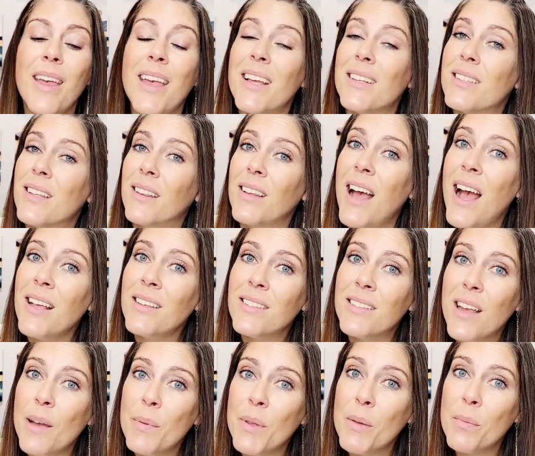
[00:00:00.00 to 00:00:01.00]
It's the last
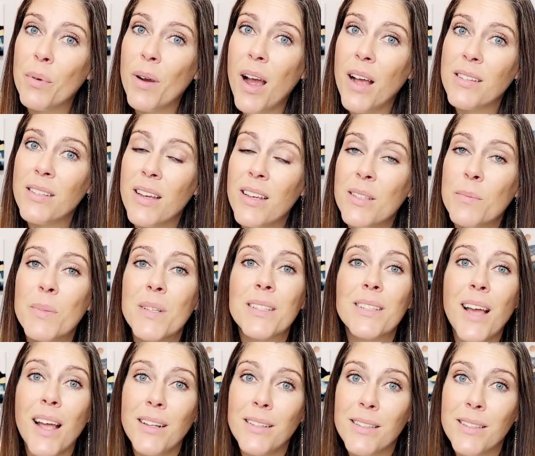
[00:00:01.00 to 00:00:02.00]
step in the process
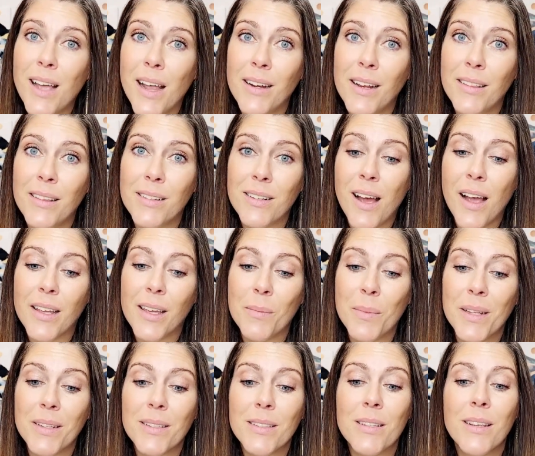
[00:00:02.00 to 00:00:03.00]
besides signing the
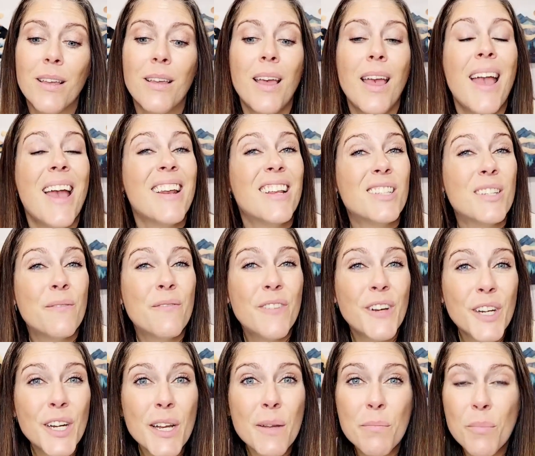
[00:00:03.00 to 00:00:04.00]
documents. And it's a
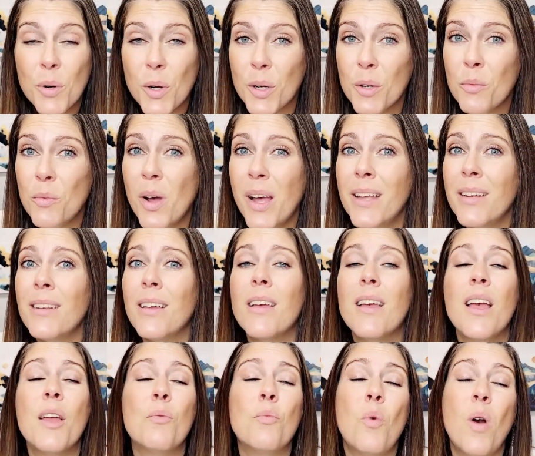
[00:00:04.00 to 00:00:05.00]
very important one
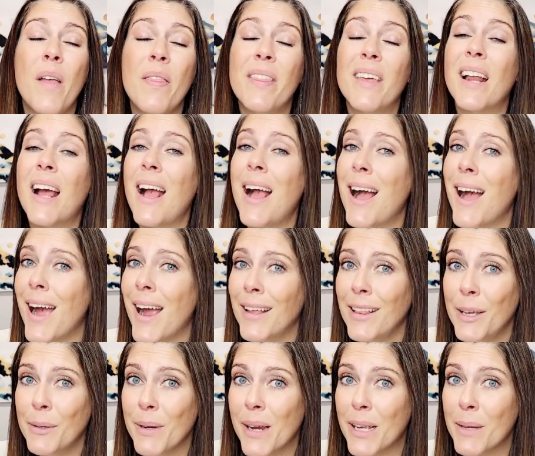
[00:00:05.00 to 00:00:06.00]
and one that I
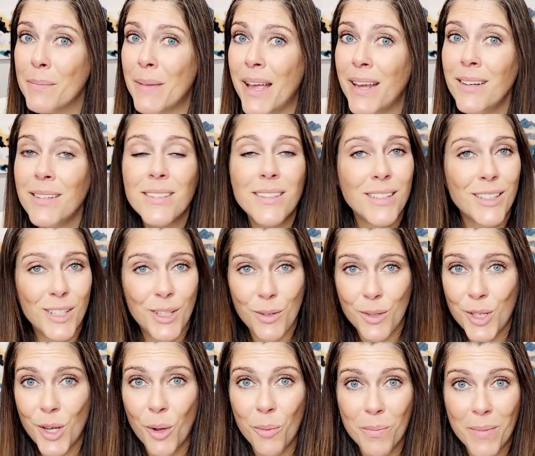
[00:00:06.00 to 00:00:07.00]
highly recommend you
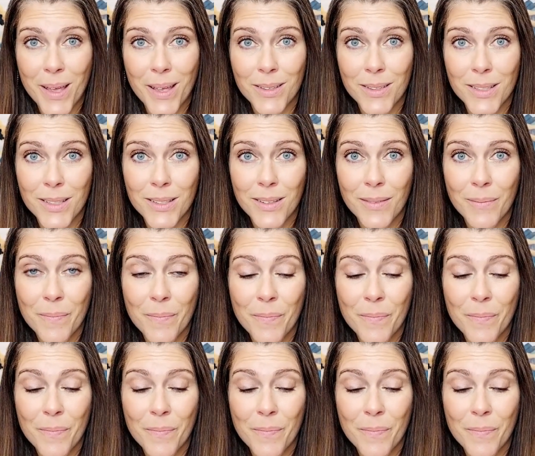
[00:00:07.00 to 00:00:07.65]
don't miss.